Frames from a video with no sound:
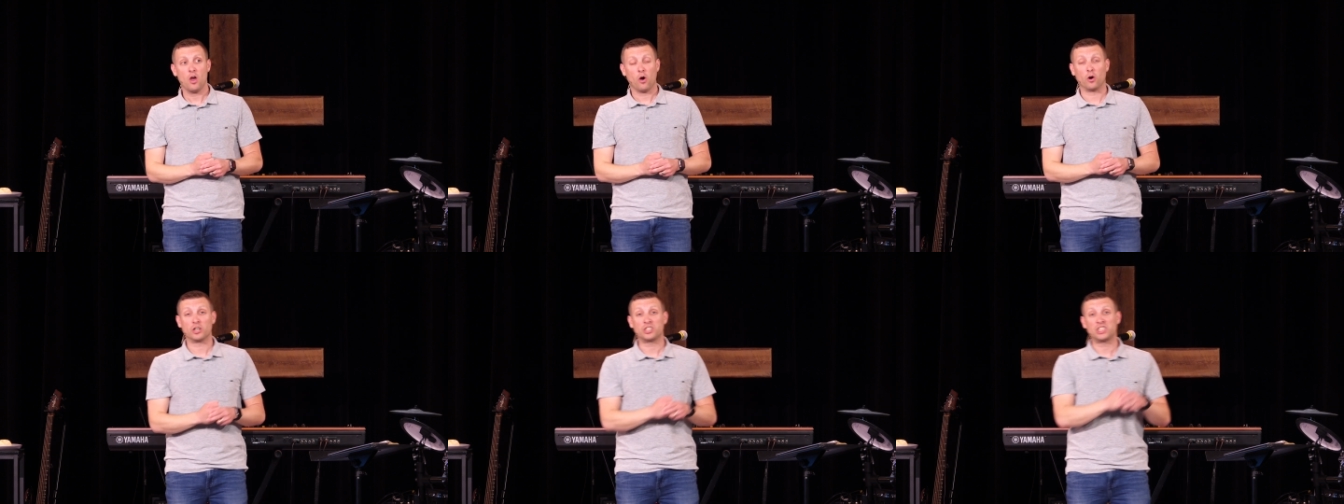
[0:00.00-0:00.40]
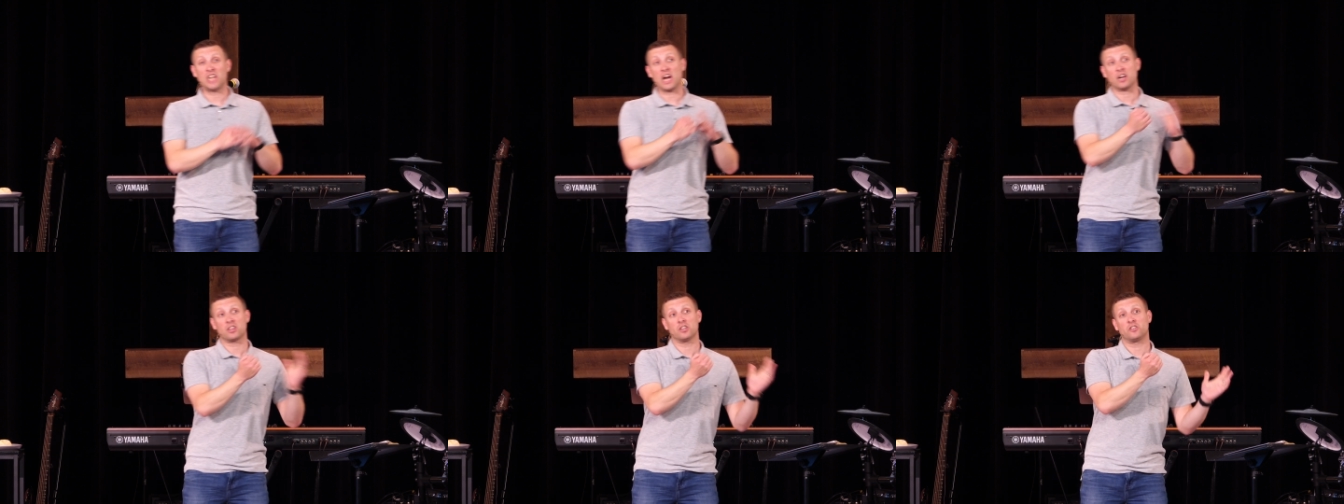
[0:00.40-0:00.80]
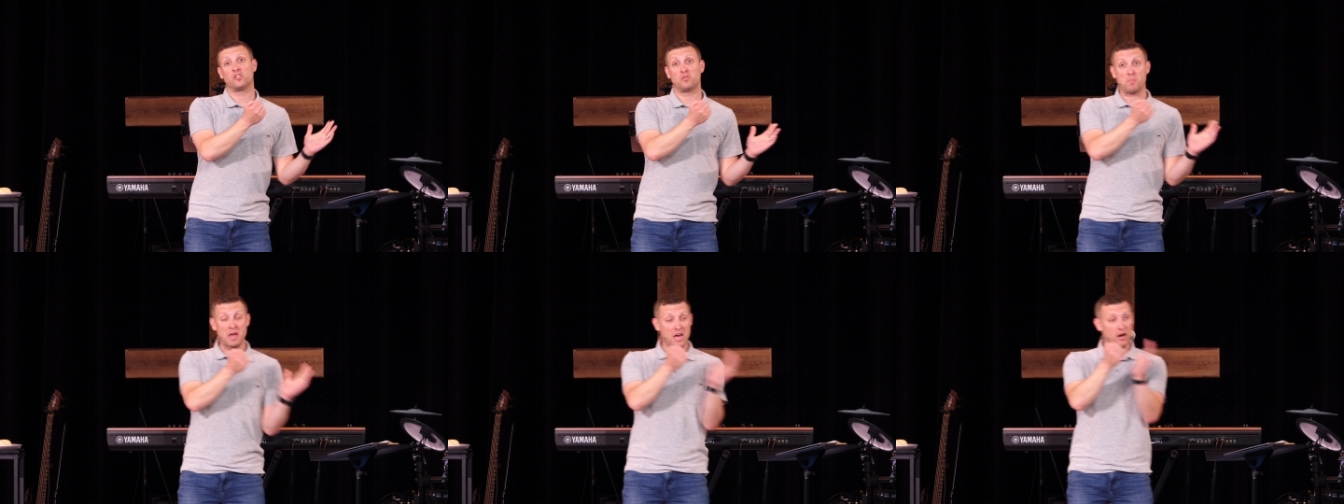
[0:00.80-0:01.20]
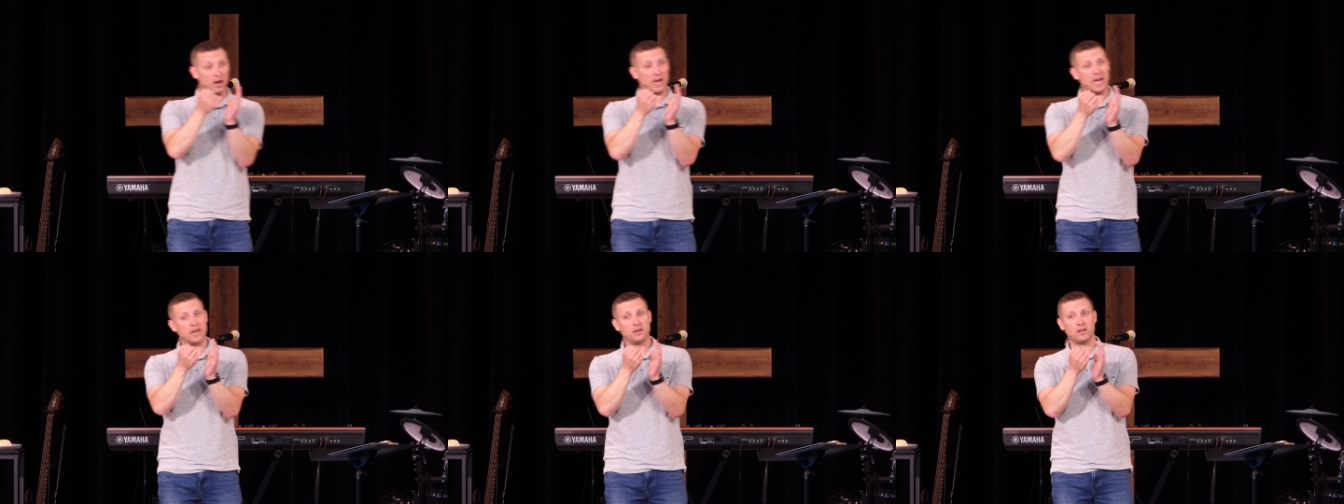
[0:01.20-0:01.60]
or stuck the spear
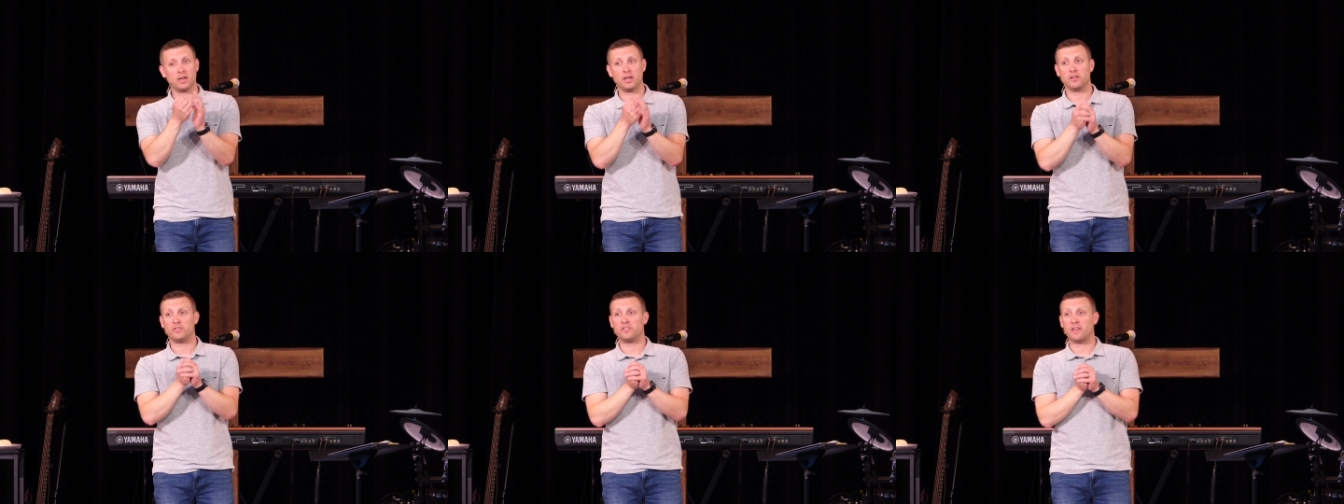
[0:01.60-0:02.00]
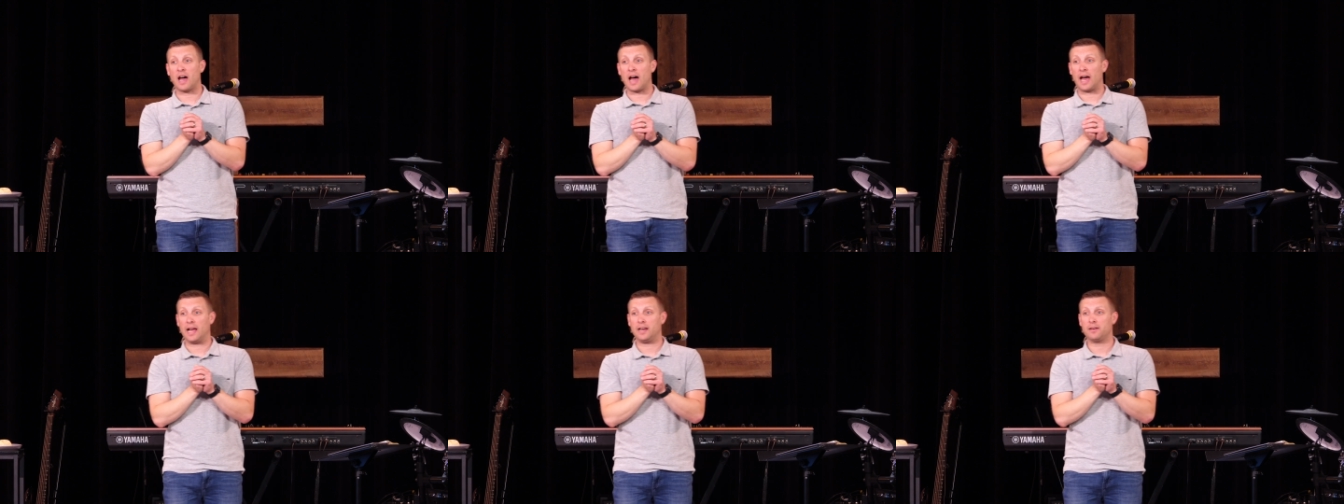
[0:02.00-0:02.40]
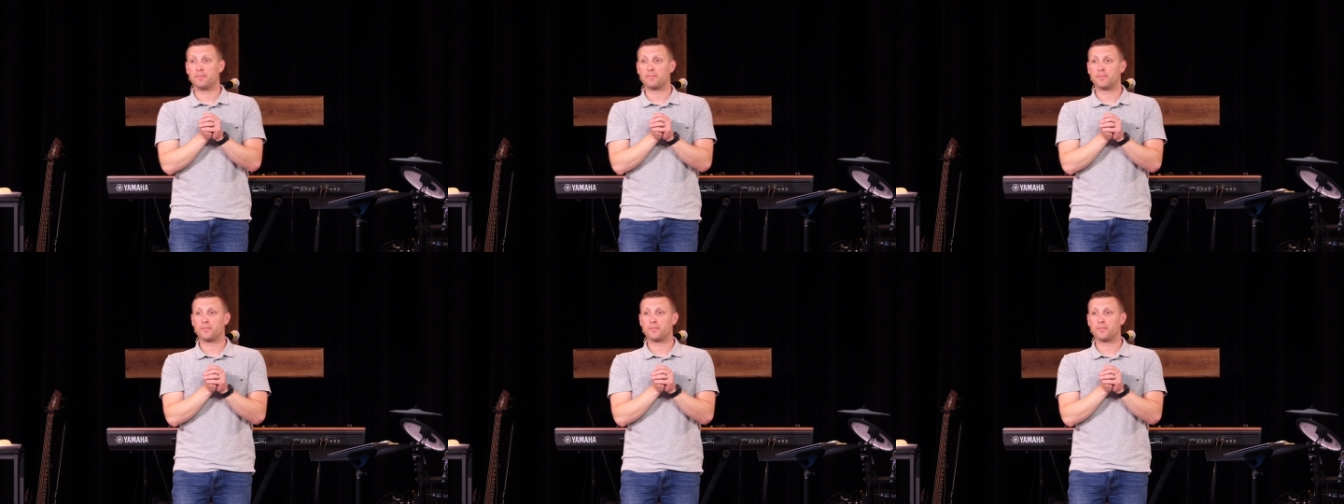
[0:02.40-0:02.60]
into his side.